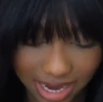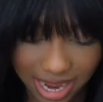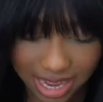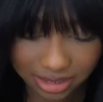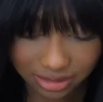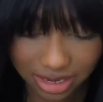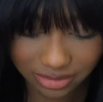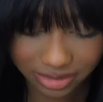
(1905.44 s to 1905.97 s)
I
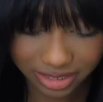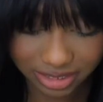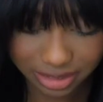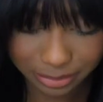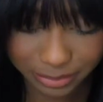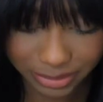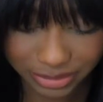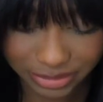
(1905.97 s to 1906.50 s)
don't have any
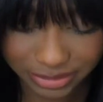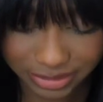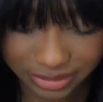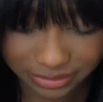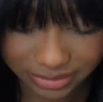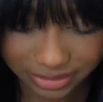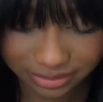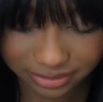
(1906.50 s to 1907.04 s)
good pictures
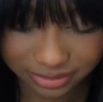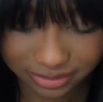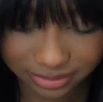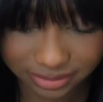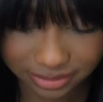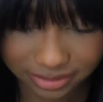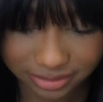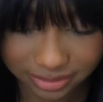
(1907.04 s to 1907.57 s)
of it.
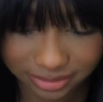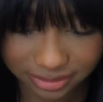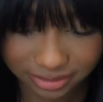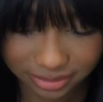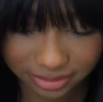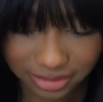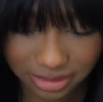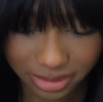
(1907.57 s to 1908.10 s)

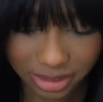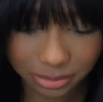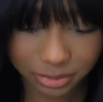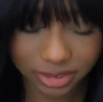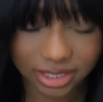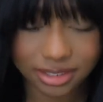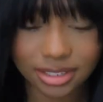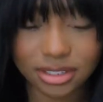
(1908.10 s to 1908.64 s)
Okay,
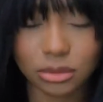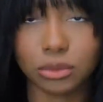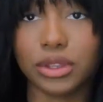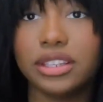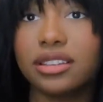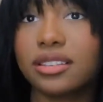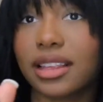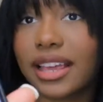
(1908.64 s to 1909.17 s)
well this
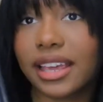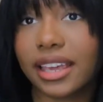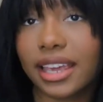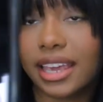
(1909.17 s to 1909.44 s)
is like